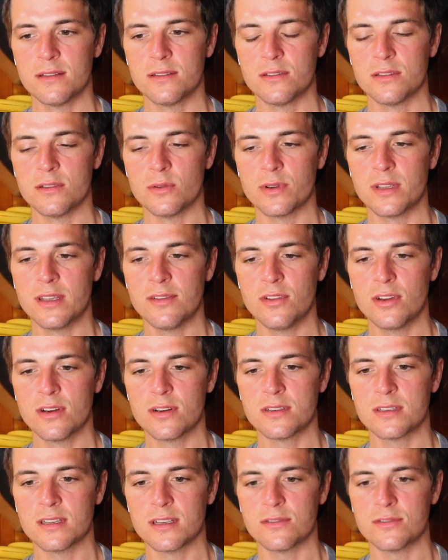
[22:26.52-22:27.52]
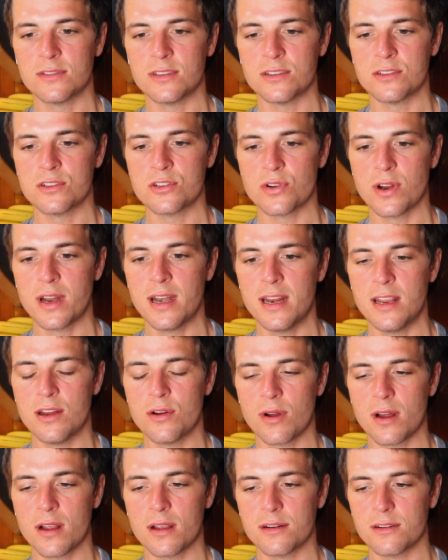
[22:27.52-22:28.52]
So we're giving ourselves this training
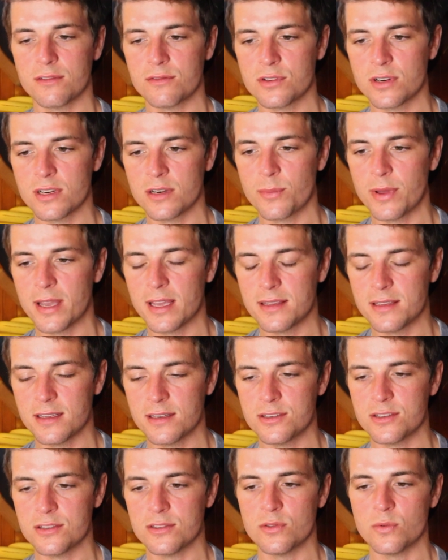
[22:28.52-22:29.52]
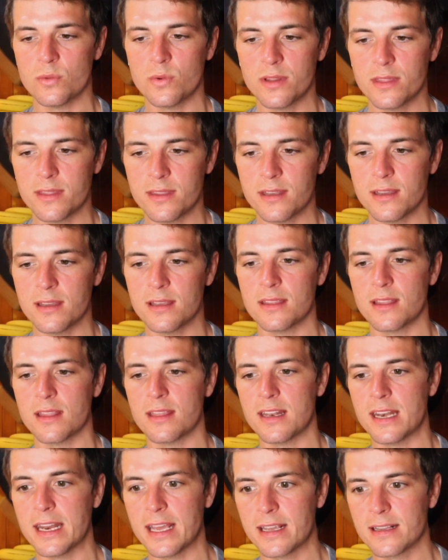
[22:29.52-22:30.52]
ground of trying to pay attention to one thing, then
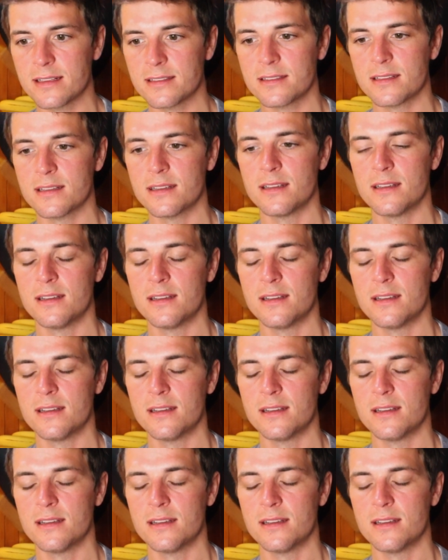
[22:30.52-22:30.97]
the next.